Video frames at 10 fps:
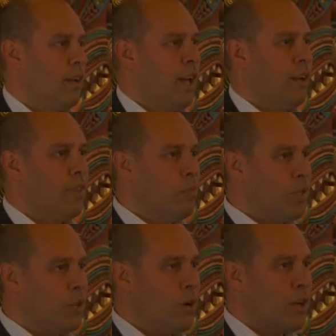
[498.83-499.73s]
And if the
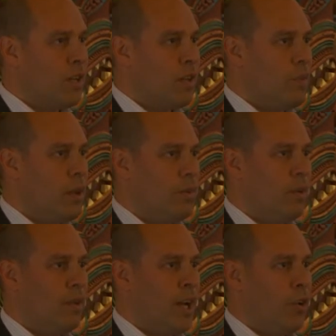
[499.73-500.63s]
majority of the
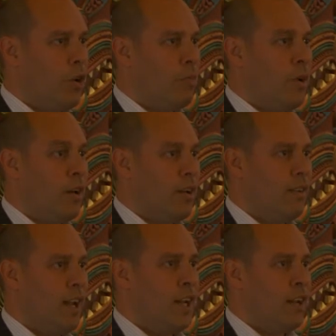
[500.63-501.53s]
people are not
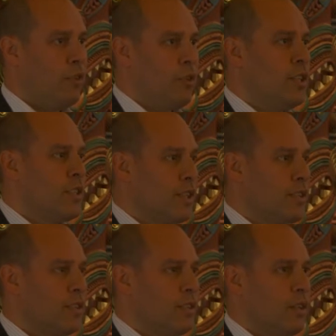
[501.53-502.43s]
Māori and are
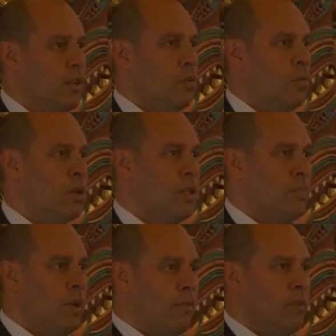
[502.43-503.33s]
36, what does
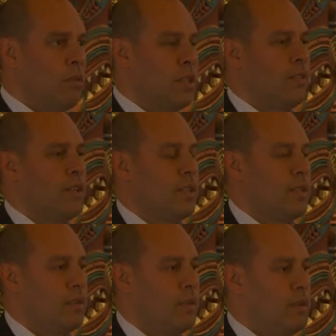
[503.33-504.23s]
that mean for the rest of
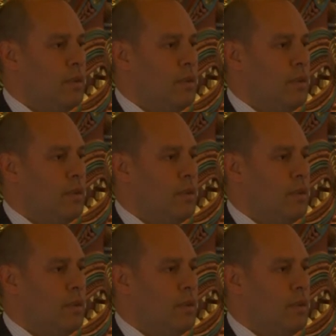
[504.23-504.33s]
us?